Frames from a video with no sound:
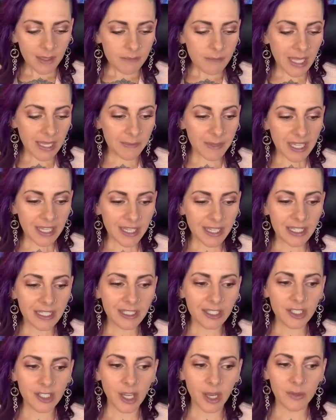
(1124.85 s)

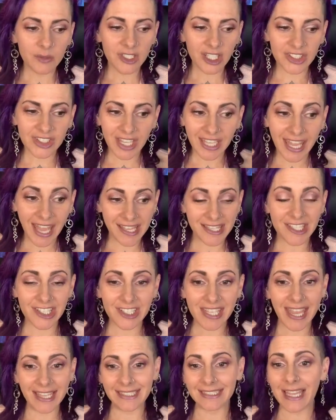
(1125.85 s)
Maybe, you know, just again,
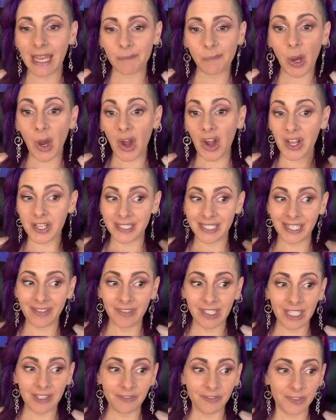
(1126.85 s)
just taking that pause,
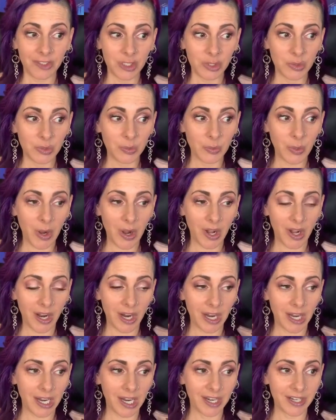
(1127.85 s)
even if you
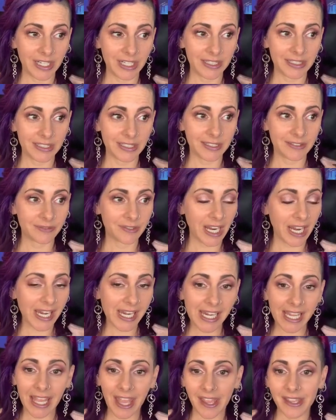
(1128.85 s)
are
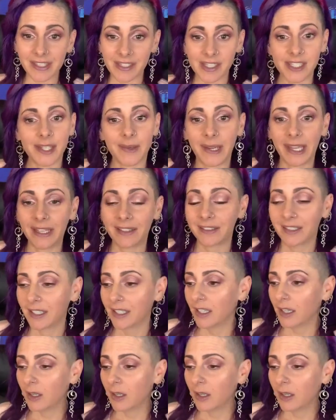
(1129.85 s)
ready to get into it,